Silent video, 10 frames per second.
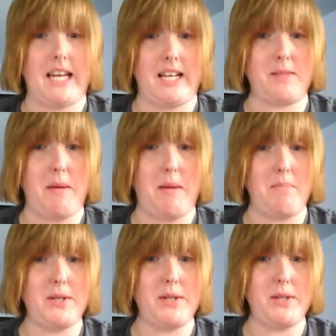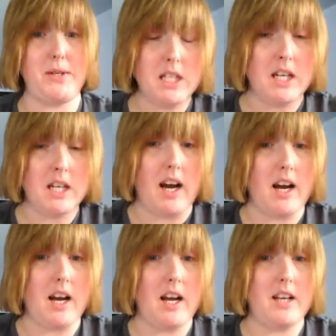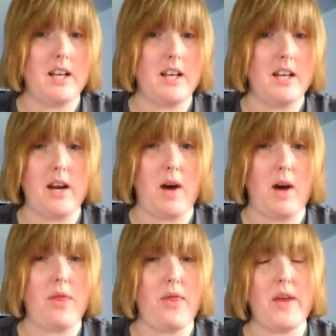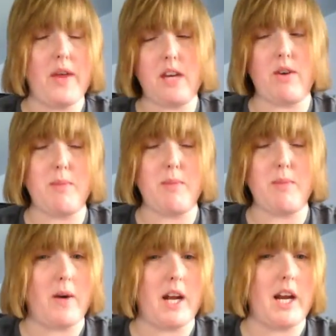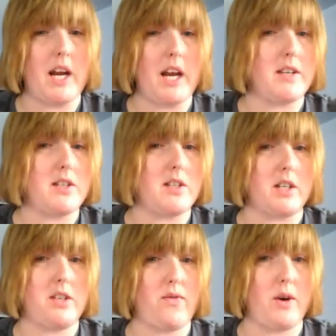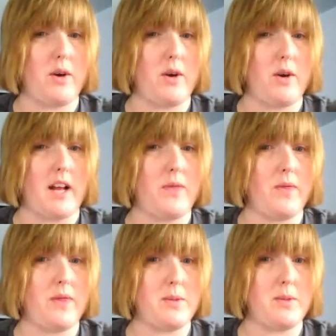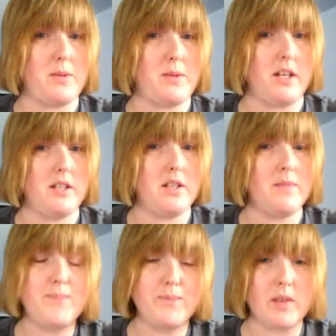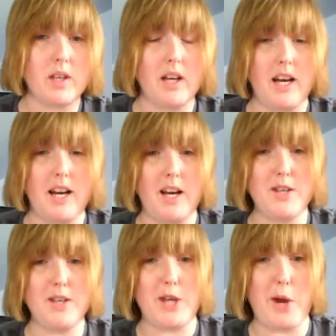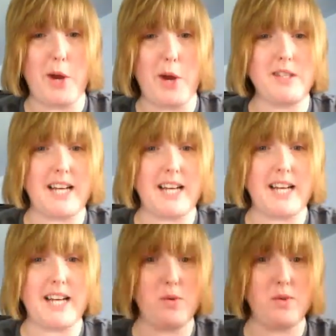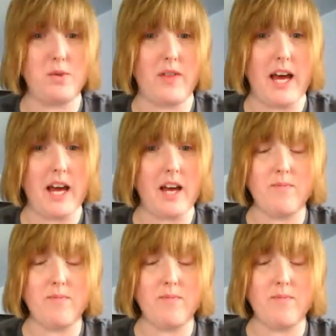cast members. So I think if I remember correctly, they're starting to film that this weekend. So stay tuned for that.